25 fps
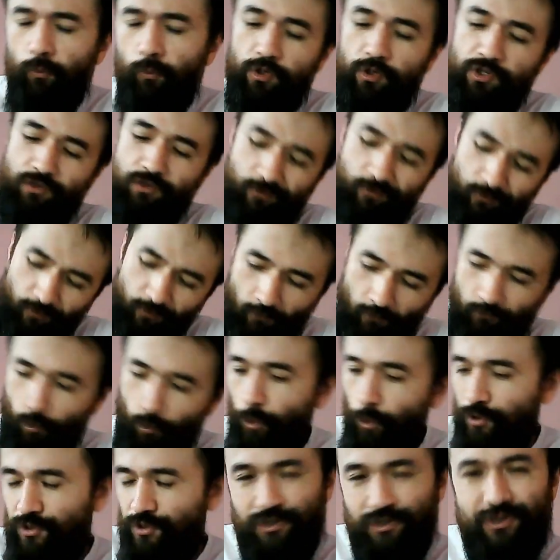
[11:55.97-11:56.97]
which of
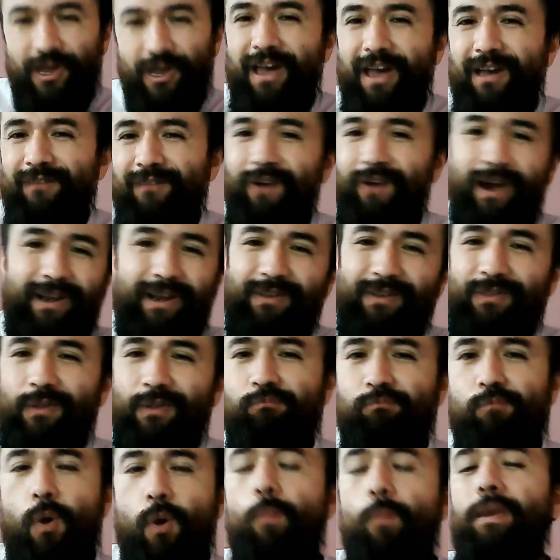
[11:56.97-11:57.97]
course is finding the
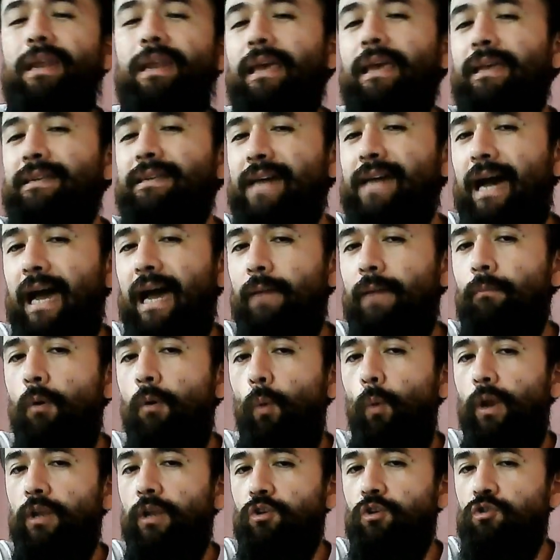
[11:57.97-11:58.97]
moment in time
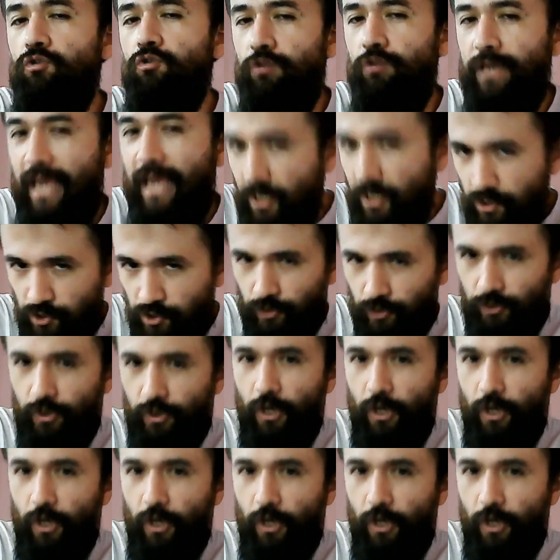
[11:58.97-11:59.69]
when creation